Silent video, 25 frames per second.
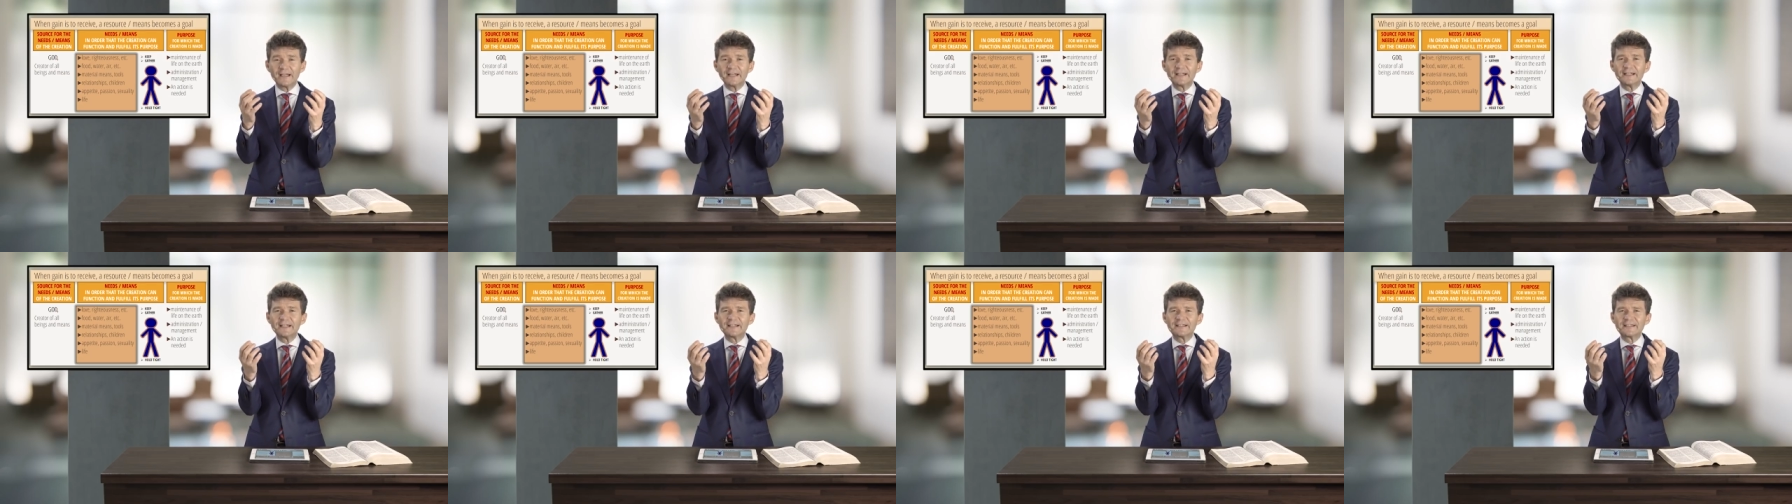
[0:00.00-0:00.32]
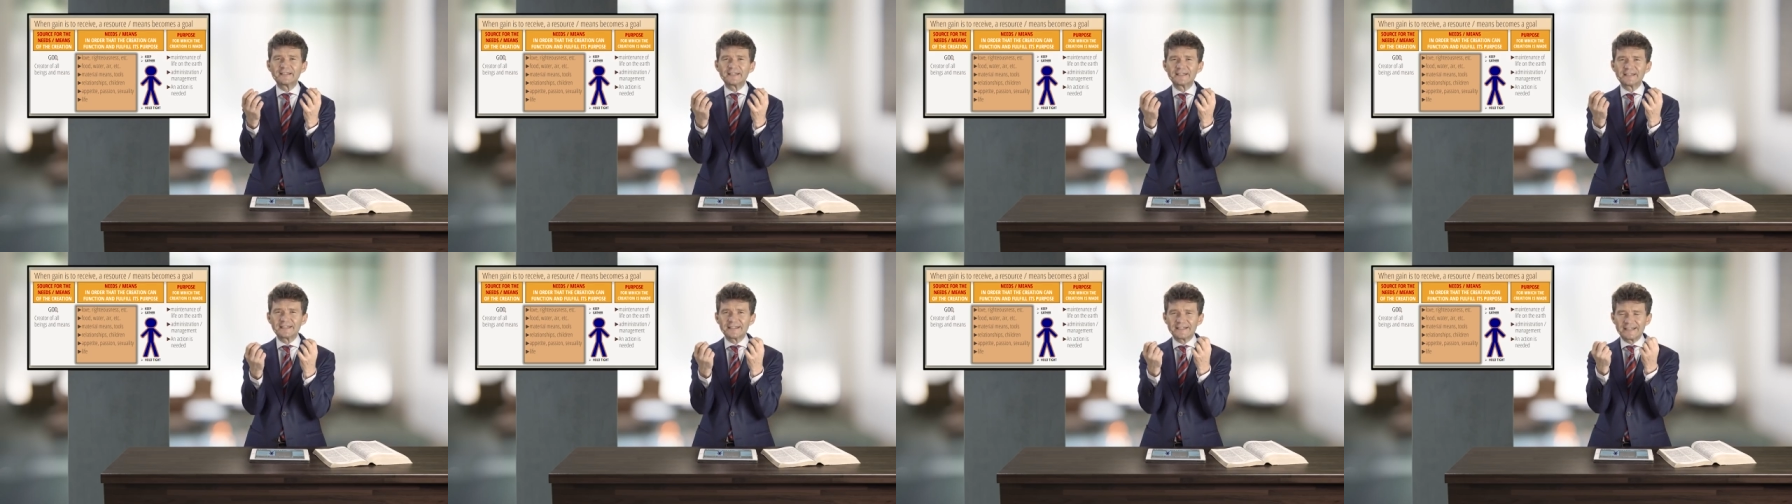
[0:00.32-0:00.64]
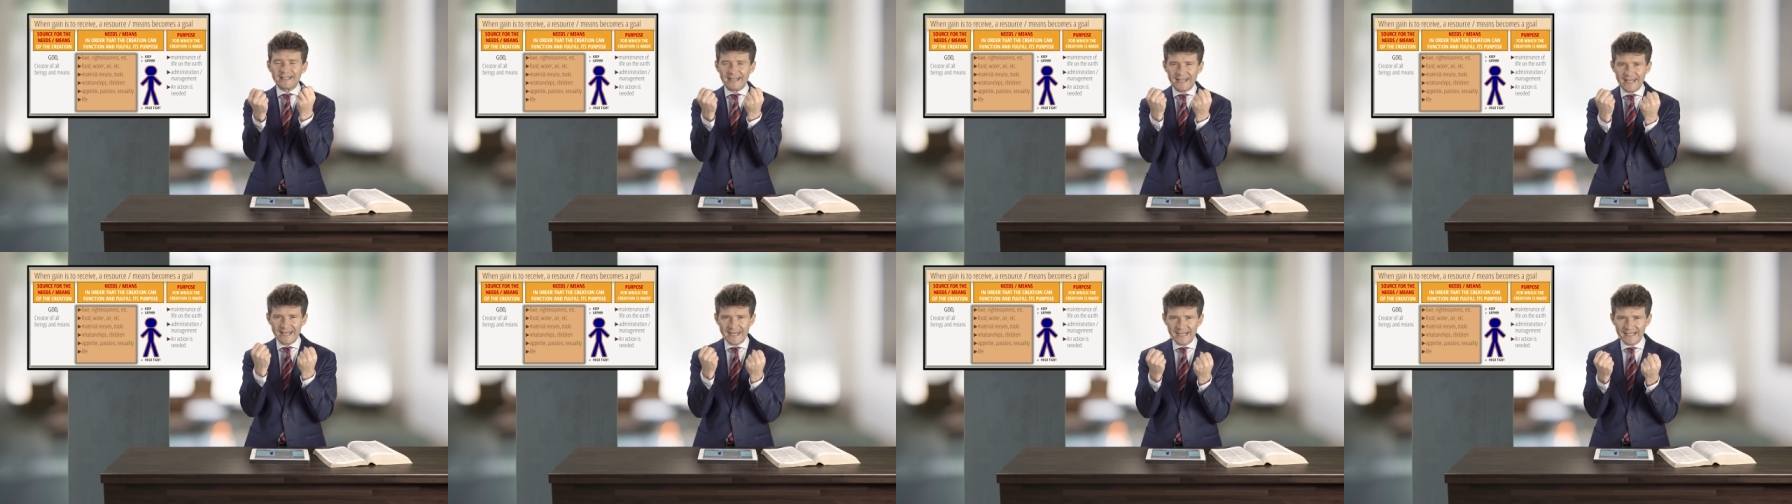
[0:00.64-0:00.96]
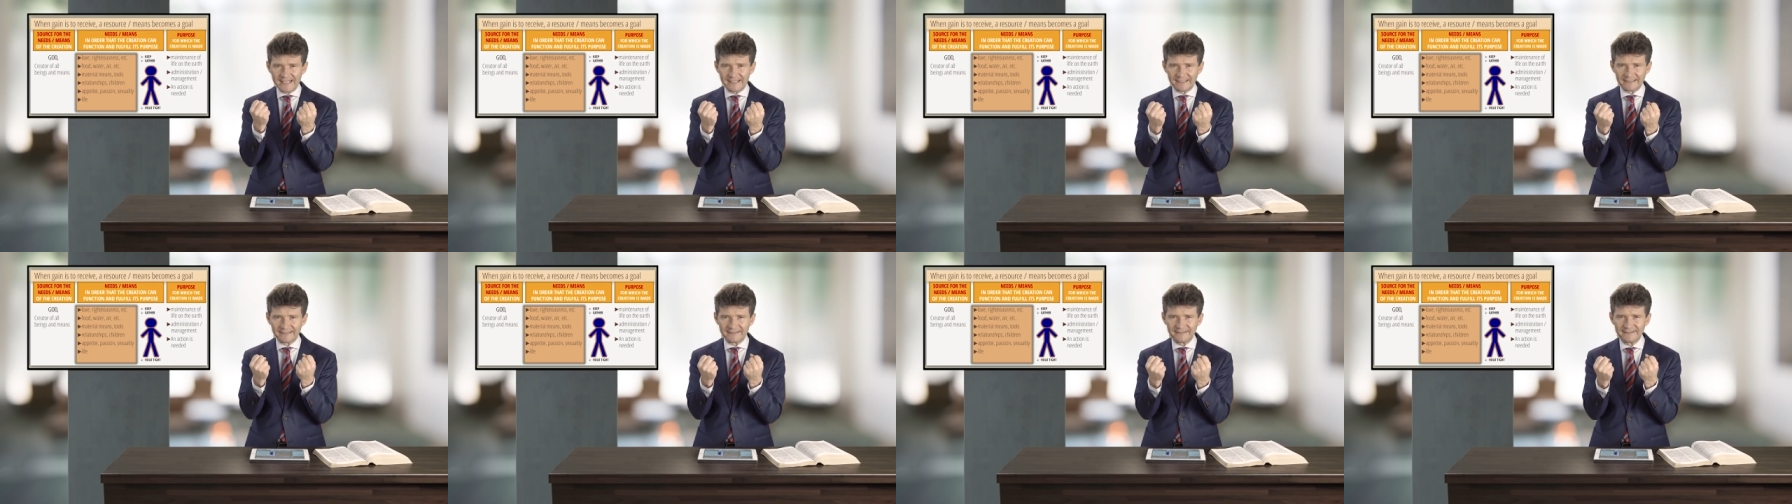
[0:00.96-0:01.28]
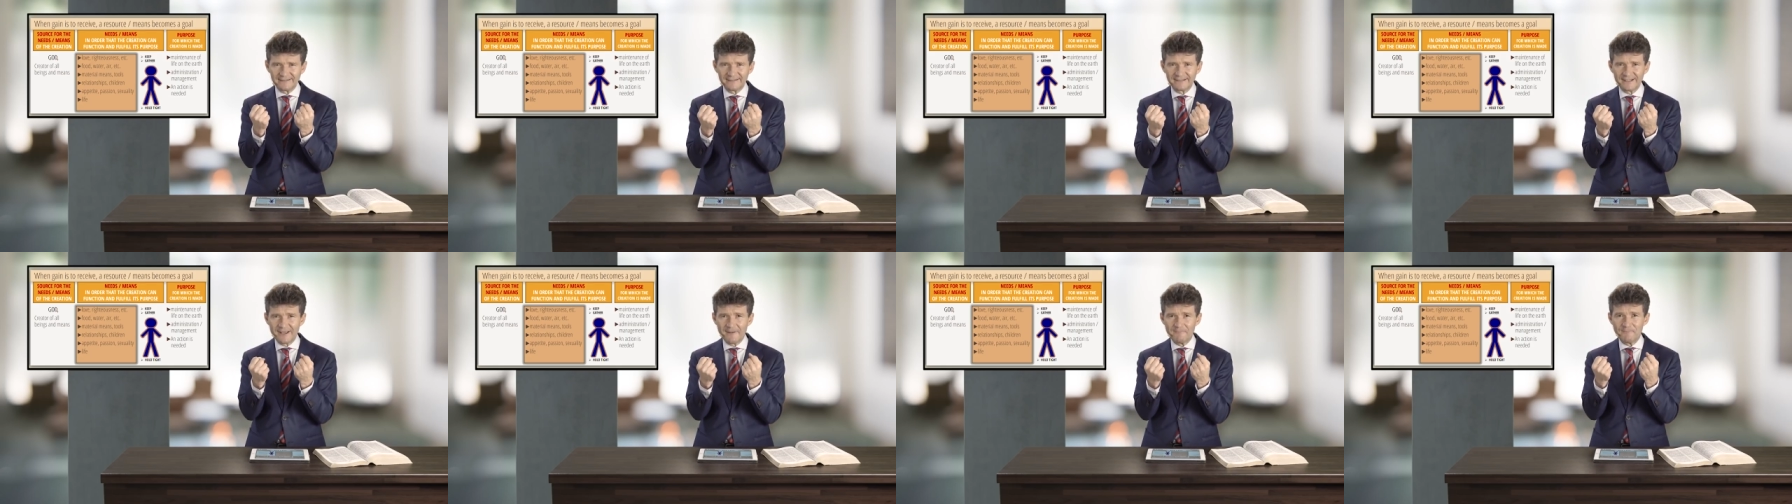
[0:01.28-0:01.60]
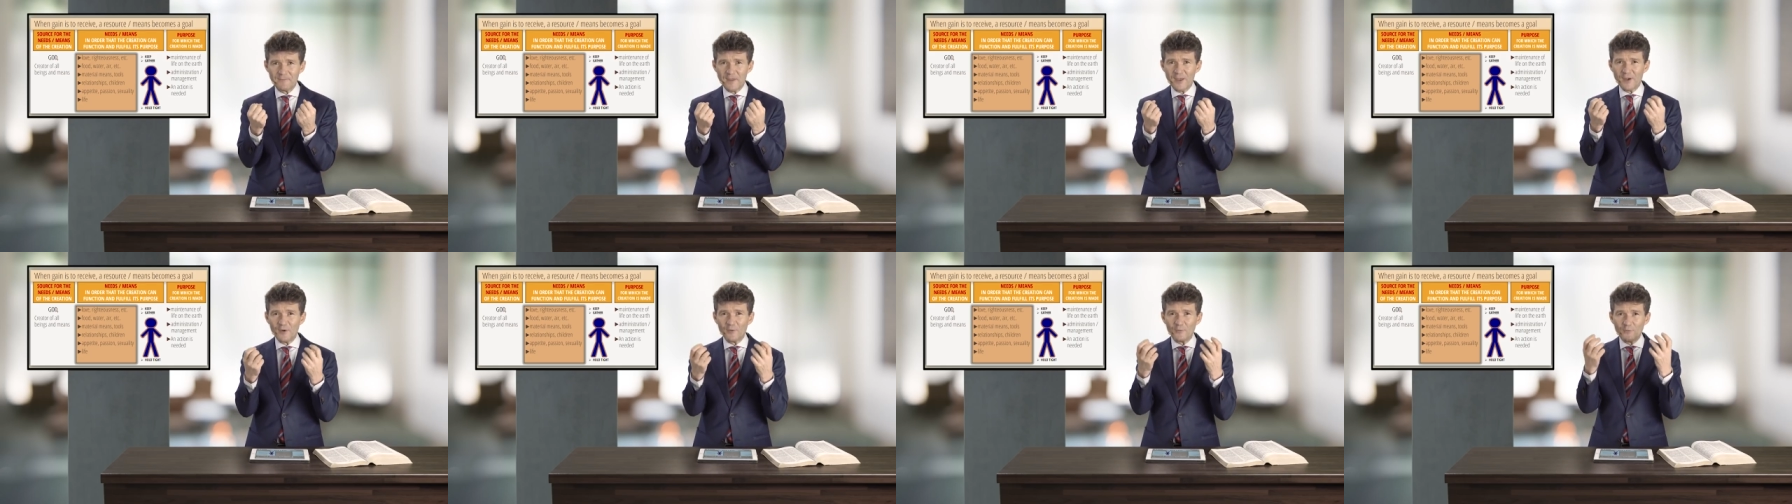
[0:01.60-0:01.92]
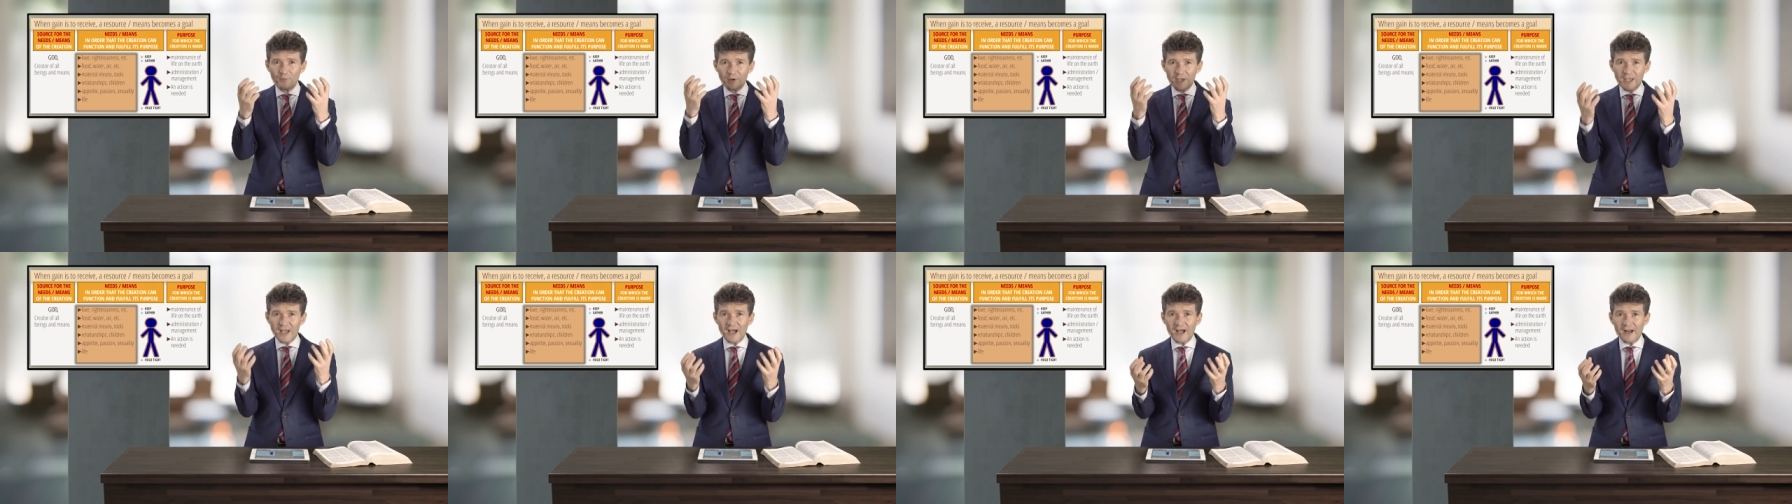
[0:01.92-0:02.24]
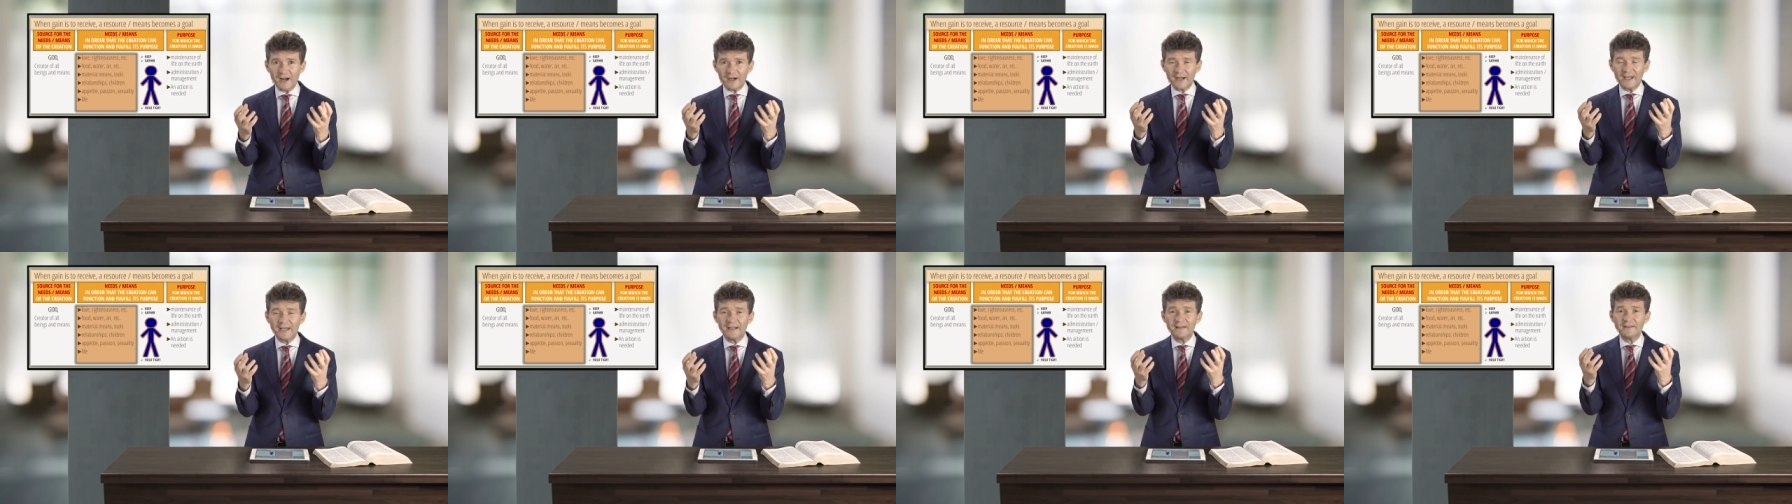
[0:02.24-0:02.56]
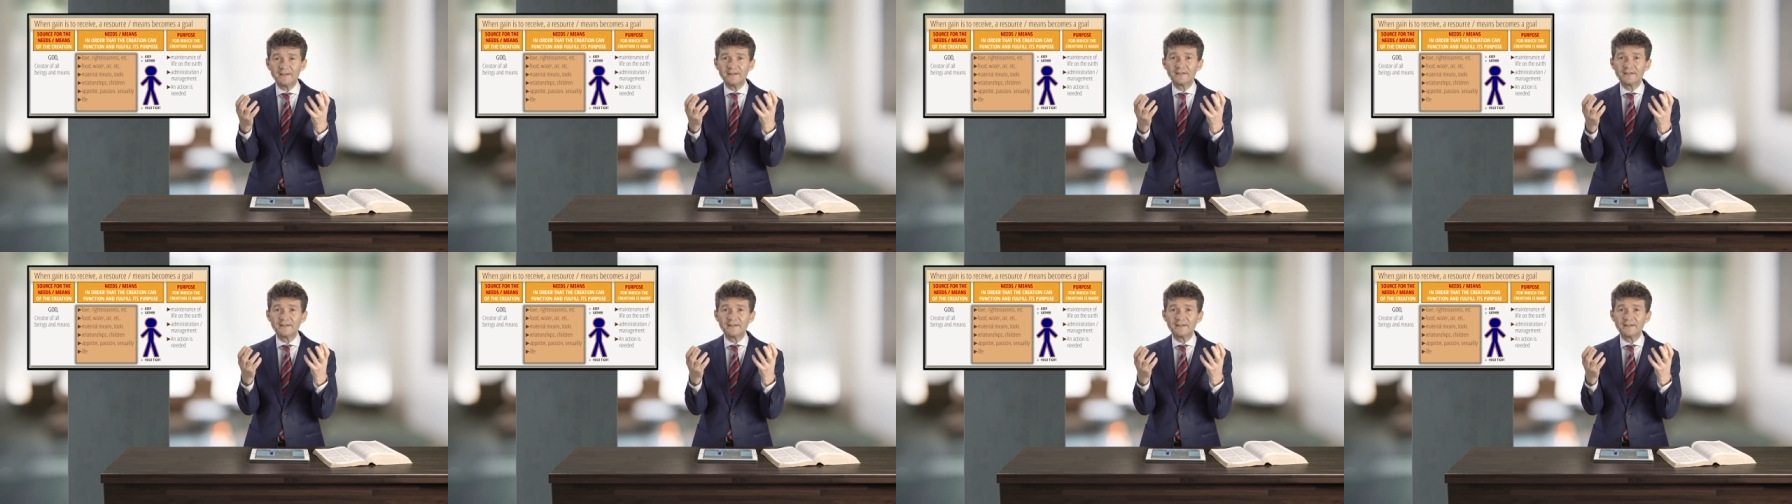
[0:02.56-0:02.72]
understand we are in